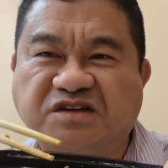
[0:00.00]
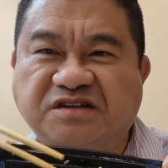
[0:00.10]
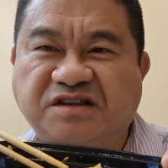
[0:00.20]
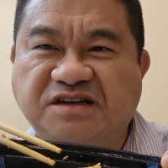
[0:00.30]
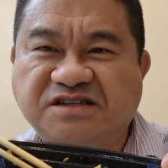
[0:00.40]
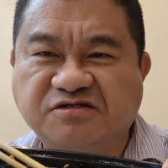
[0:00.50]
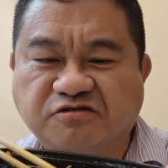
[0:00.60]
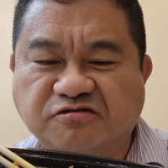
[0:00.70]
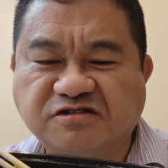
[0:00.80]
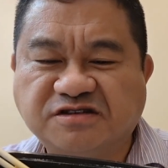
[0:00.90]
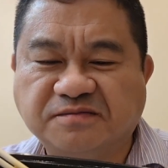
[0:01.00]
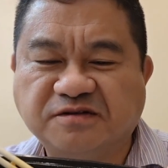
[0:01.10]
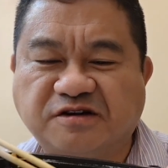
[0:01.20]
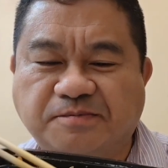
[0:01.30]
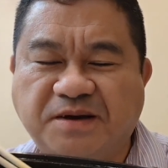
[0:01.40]
these noodles
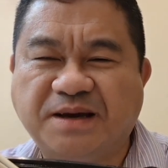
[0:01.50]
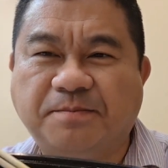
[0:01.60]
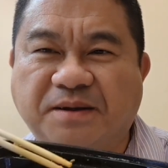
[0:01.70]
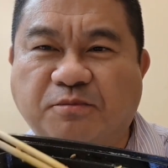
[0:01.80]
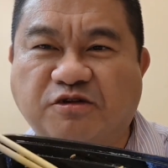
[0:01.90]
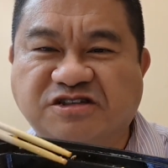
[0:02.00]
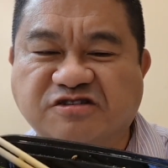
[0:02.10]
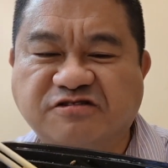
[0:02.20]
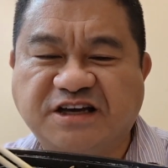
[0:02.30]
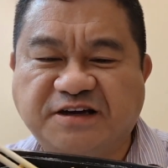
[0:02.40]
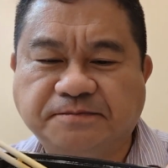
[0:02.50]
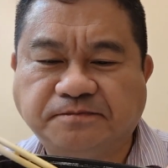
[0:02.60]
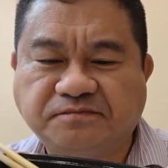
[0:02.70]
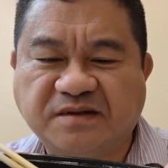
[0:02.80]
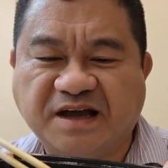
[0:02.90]
could be a bit more silky
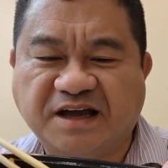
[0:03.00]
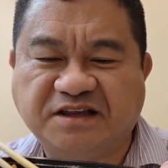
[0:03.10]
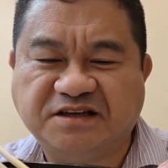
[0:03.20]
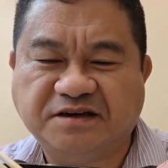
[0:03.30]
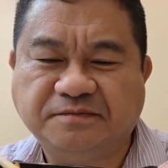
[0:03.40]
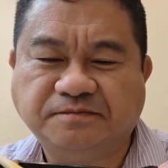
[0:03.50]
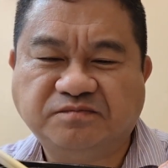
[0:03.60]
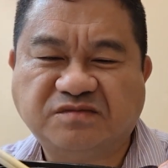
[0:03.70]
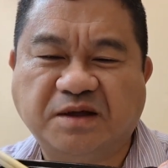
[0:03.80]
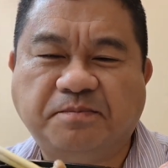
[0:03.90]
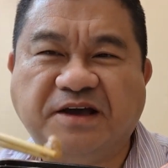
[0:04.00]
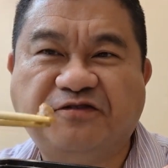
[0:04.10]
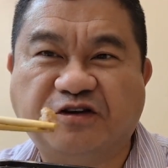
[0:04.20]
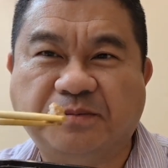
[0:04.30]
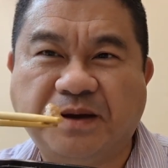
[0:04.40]
and the
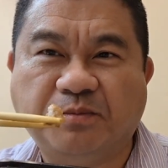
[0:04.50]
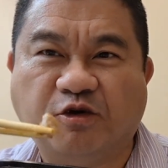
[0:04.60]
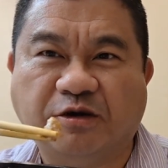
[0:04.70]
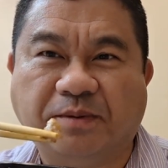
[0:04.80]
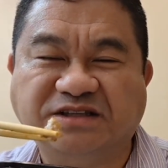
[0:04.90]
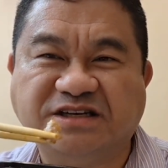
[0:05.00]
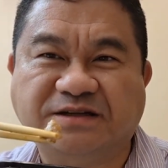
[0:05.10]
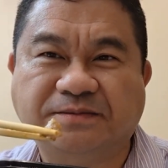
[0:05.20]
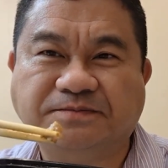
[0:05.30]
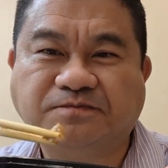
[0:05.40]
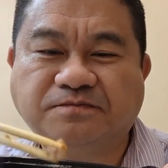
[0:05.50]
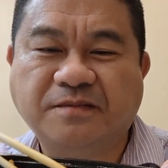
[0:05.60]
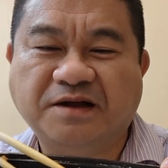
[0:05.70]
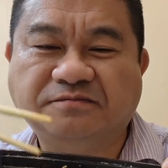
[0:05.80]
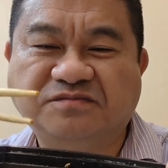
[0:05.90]
beef could be more abundant.
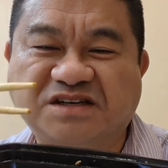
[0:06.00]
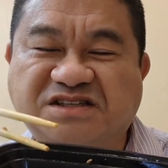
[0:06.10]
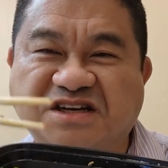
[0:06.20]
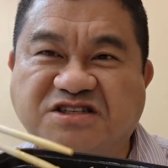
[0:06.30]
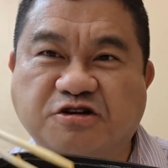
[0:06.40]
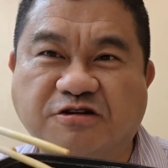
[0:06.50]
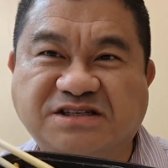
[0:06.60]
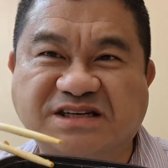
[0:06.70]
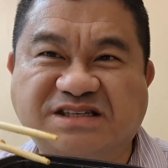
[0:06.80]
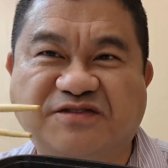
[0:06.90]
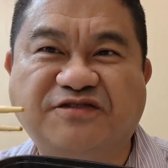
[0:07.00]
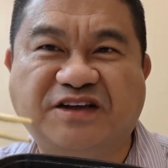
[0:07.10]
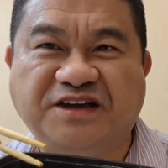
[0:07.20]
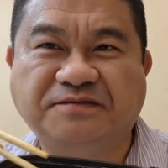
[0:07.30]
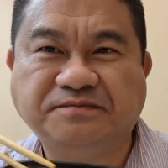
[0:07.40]
This dish costs
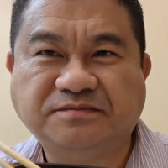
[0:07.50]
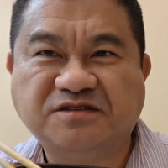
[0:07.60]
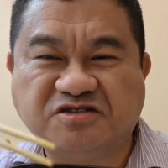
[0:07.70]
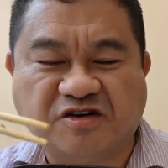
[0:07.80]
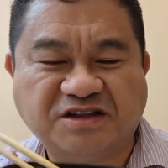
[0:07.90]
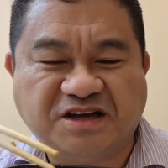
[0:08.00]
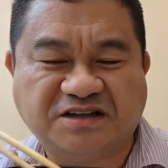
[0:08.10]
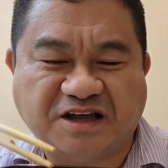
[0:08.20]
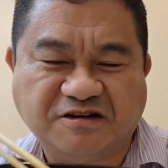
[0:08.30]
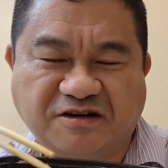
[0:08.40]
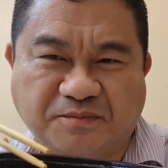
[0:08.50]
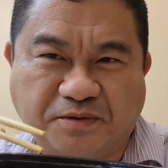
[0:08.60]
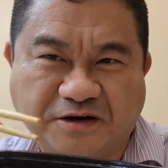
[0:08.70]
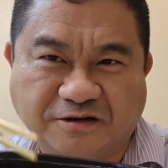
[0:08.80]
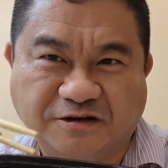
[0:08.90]
$6.50, so I think they could have
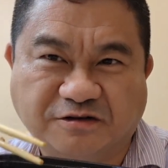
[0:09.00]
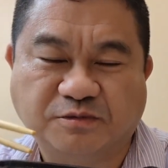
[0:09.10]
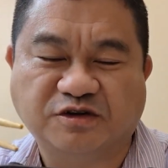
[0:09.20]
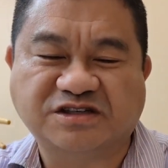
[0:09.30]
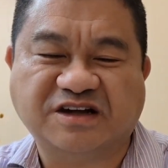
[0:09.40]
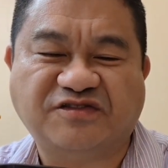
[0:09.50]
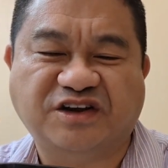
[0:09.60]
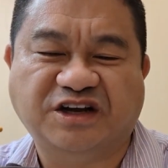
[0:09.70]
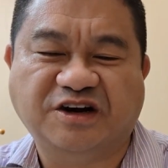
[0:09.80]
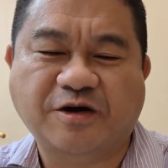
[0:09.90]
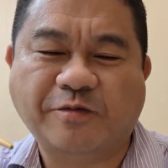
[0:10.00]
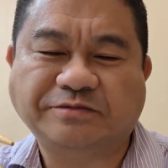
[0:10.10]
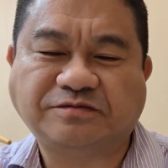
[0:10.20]
put a little more stuff in here.